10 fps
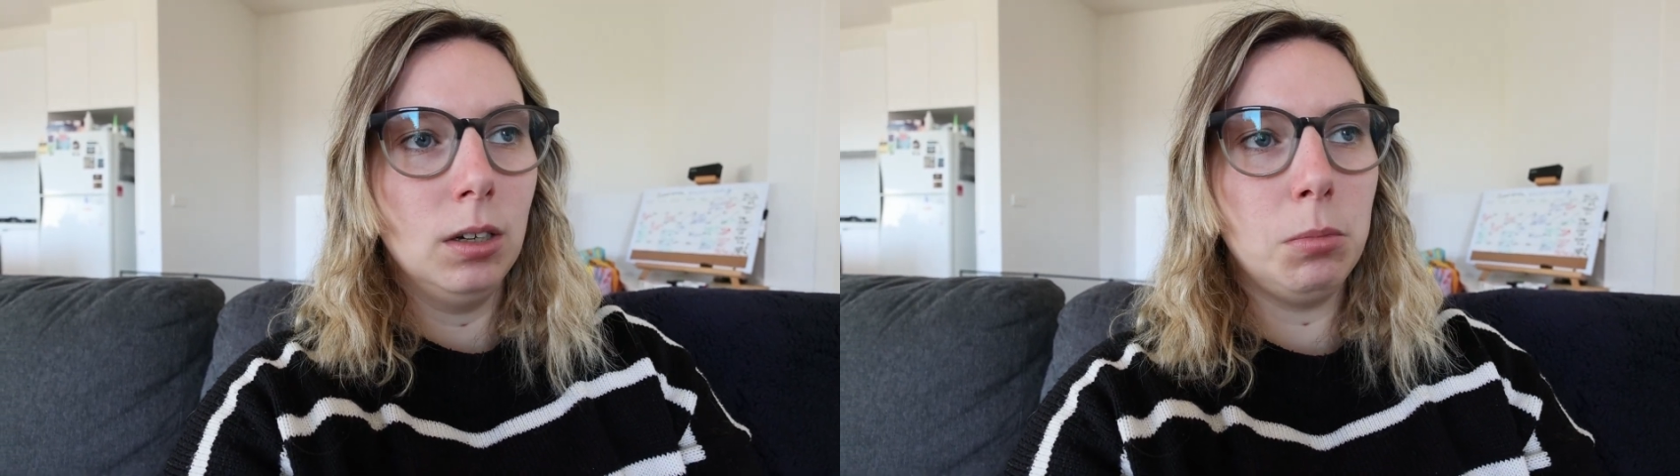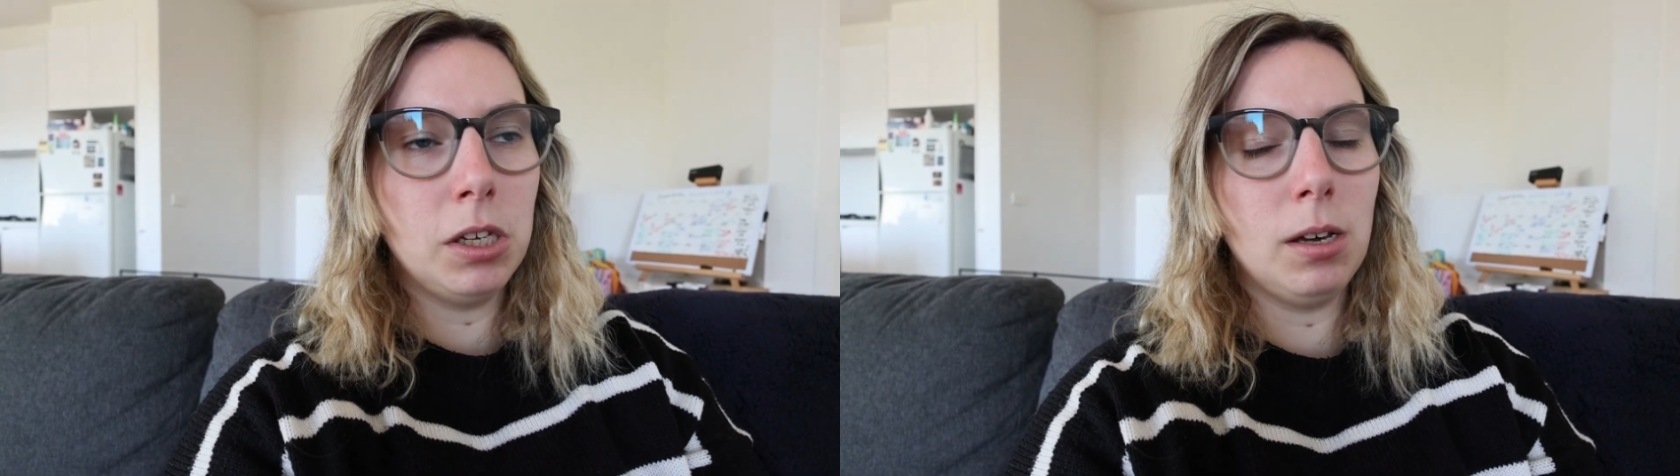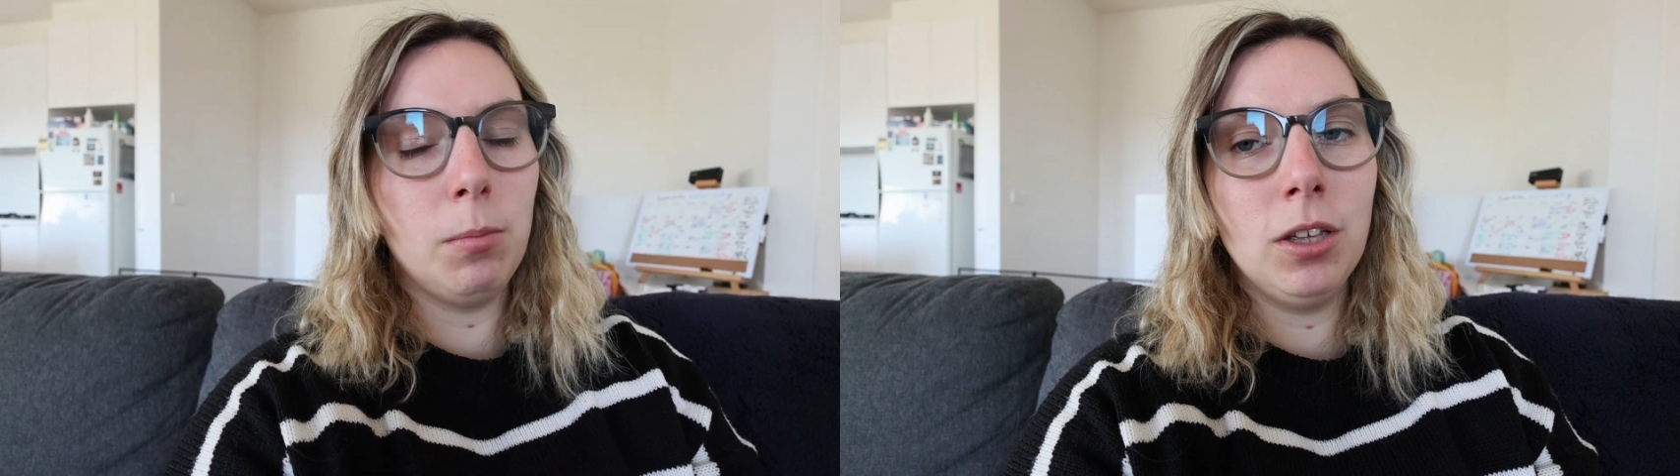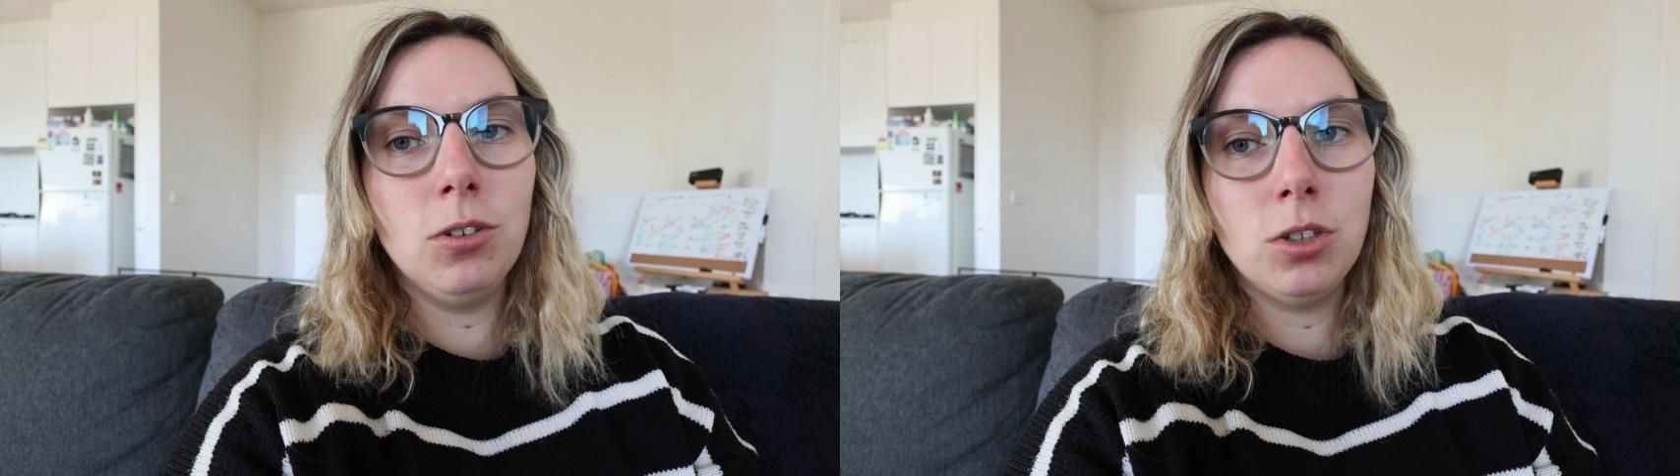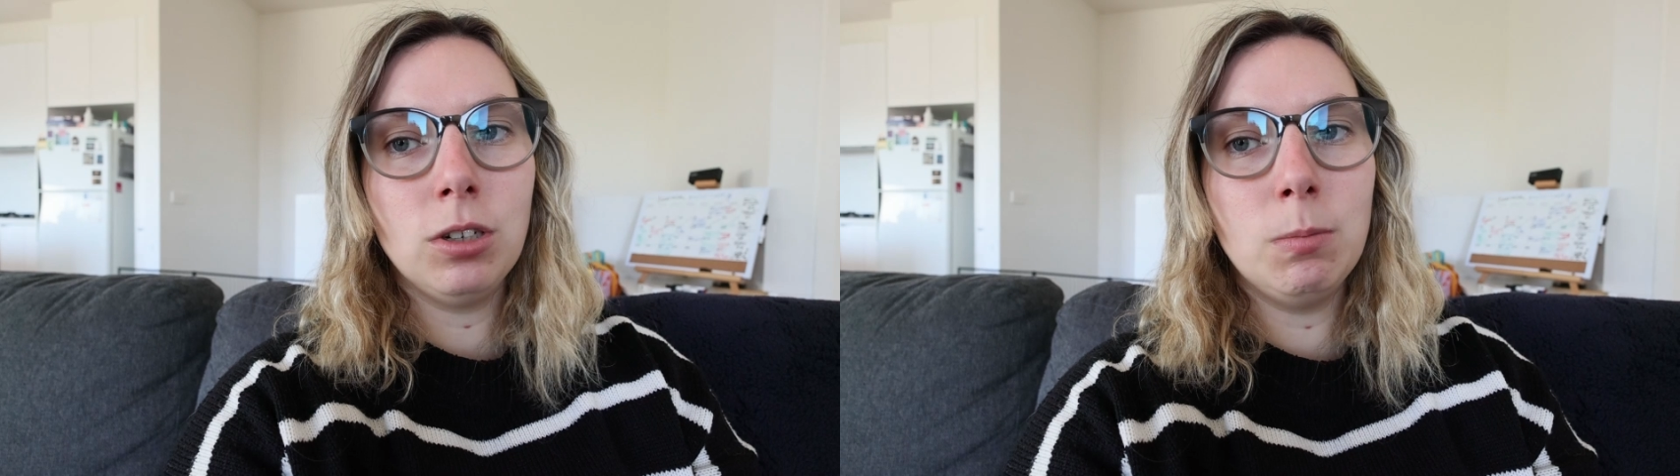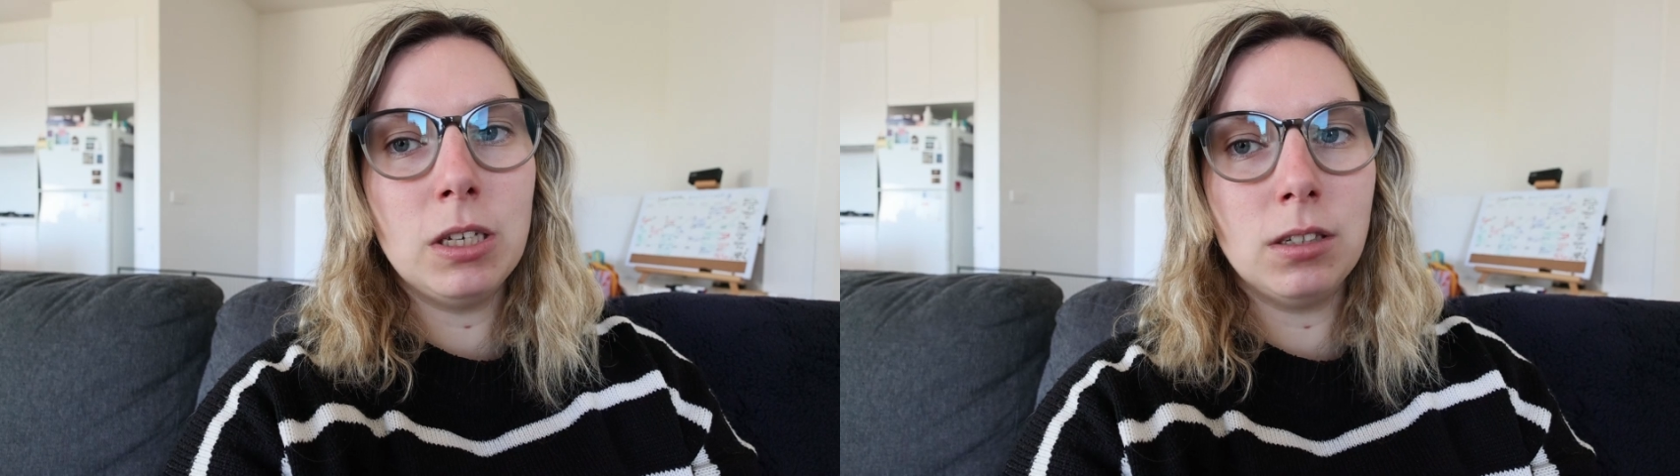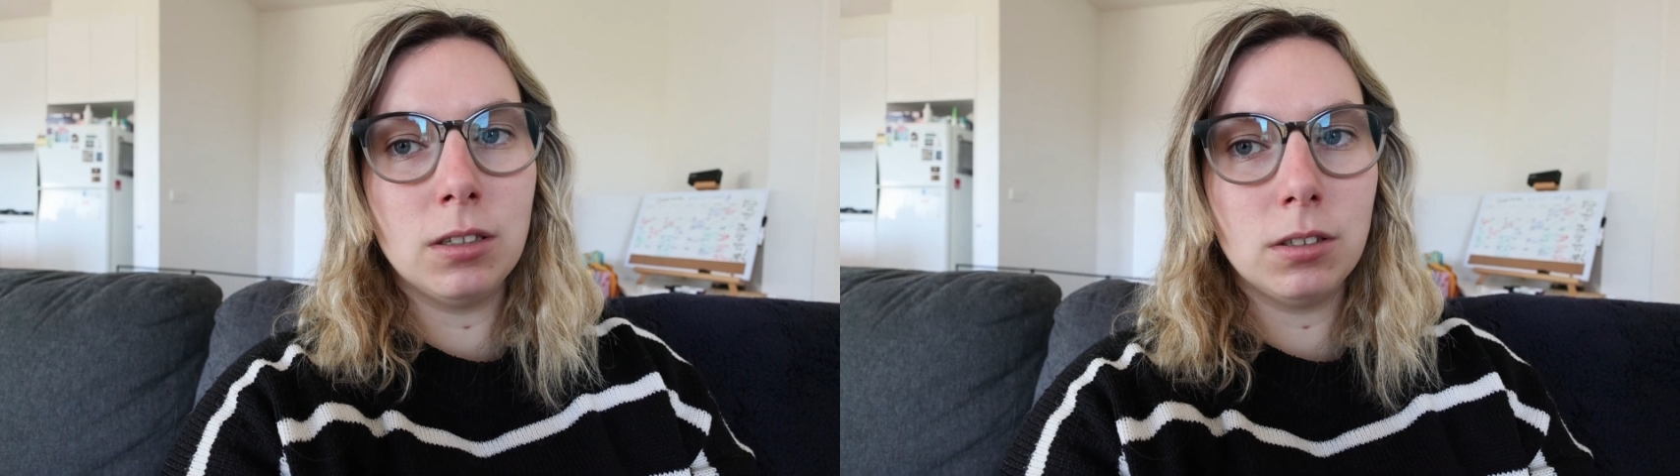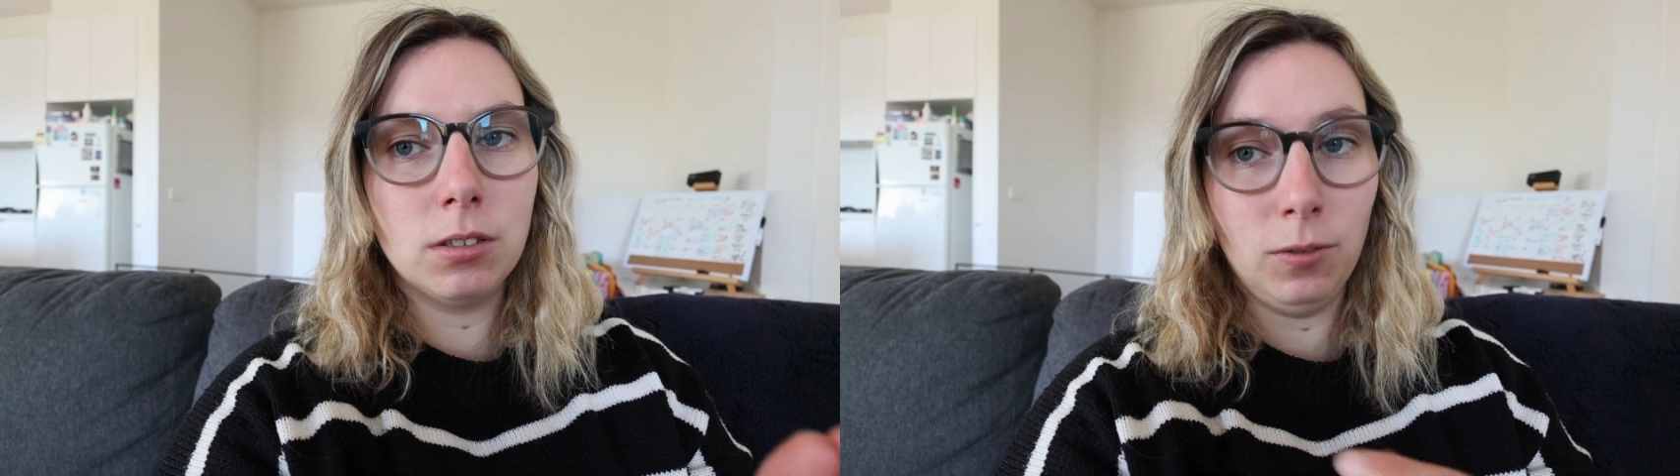But yeah, my YouTube
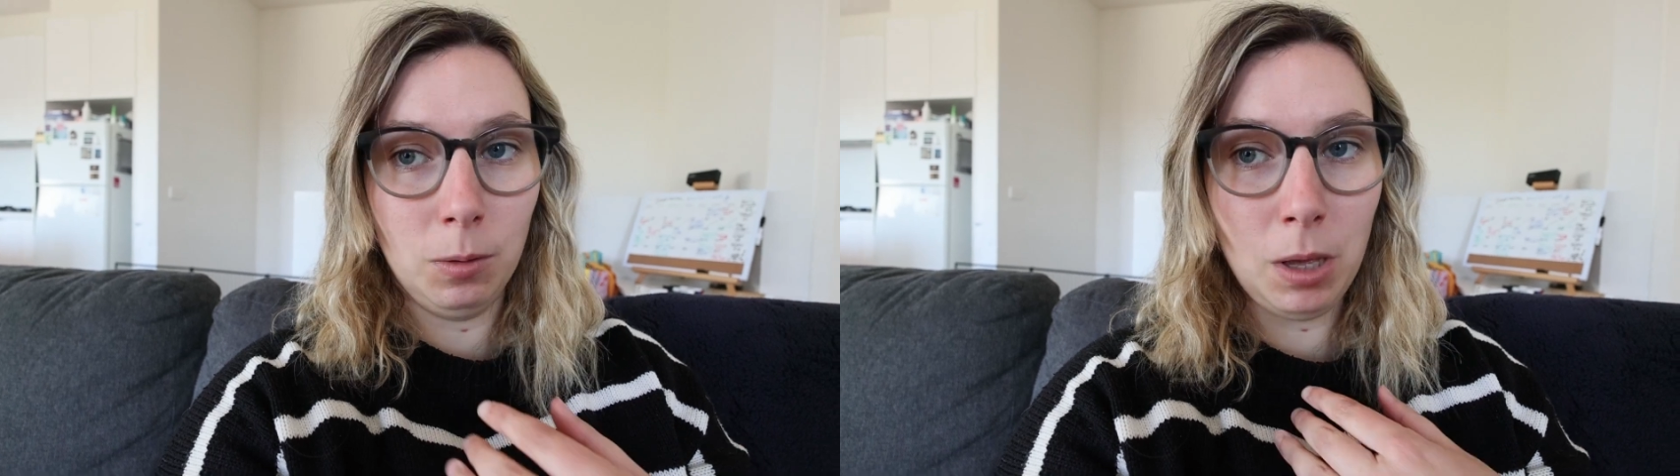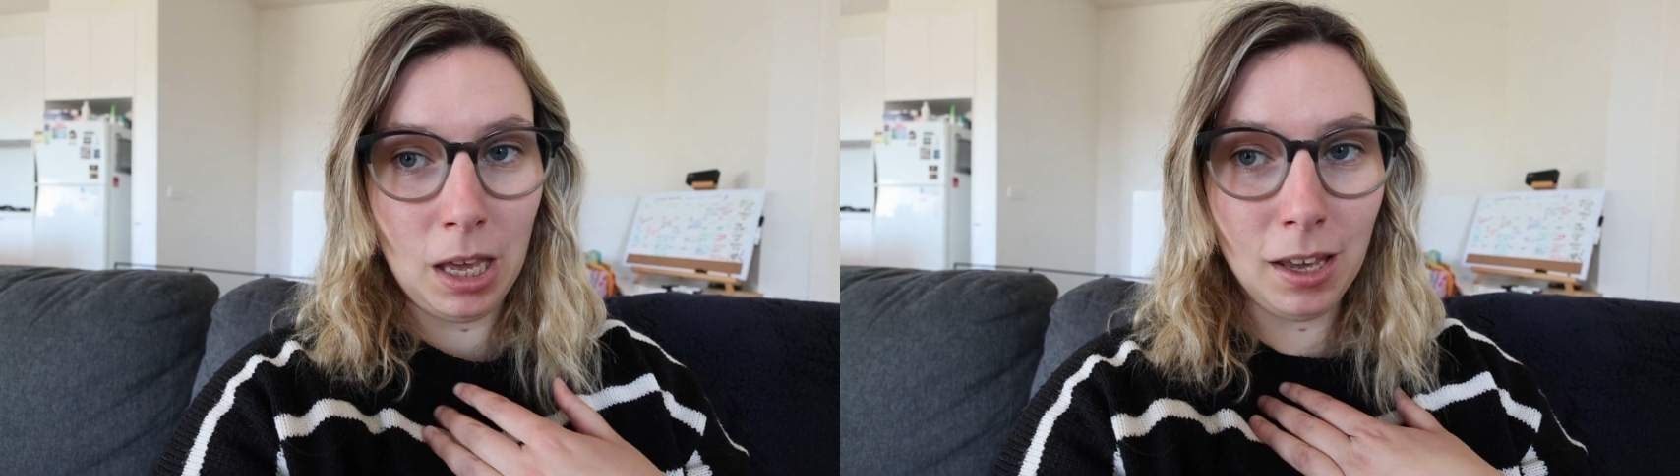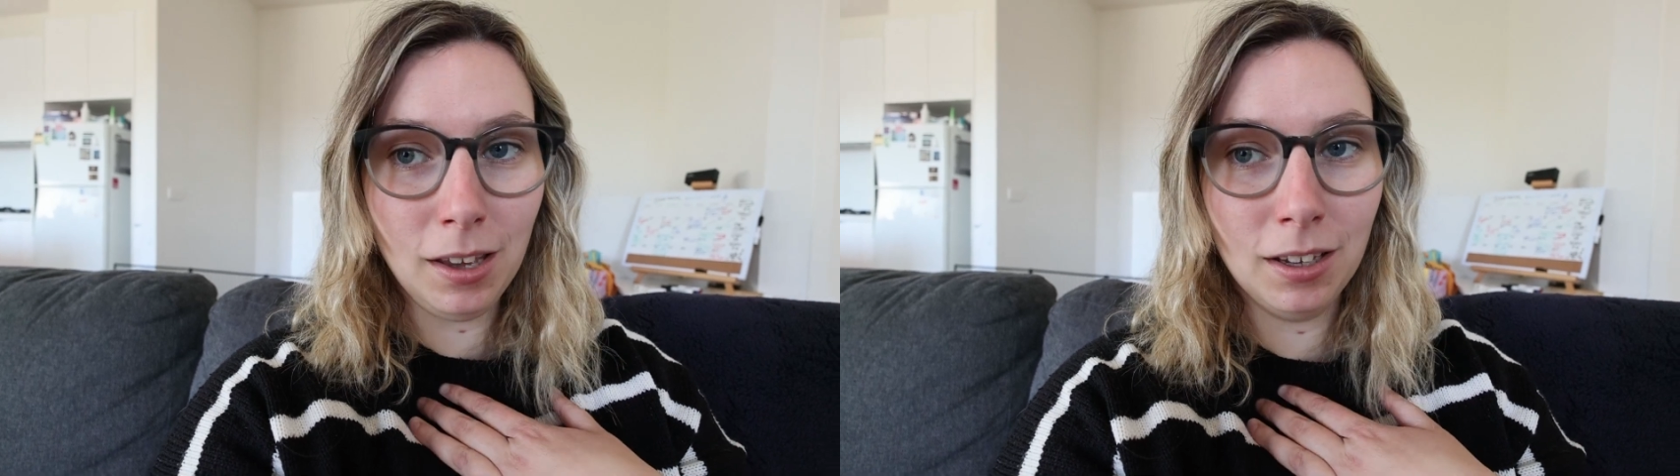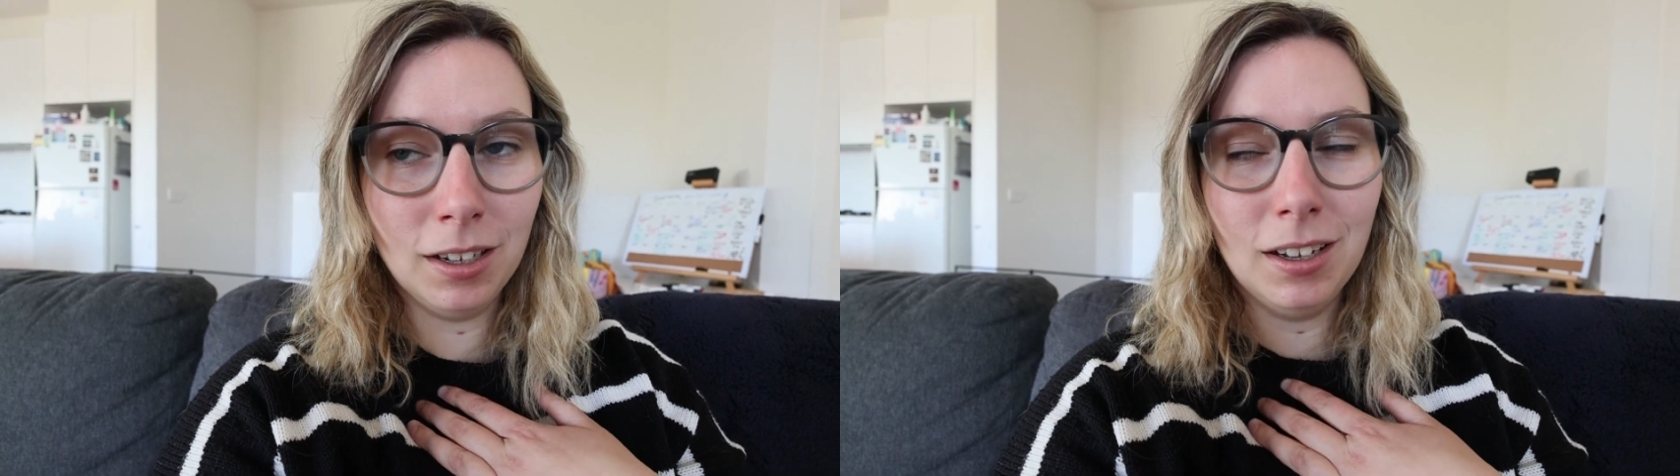is for me.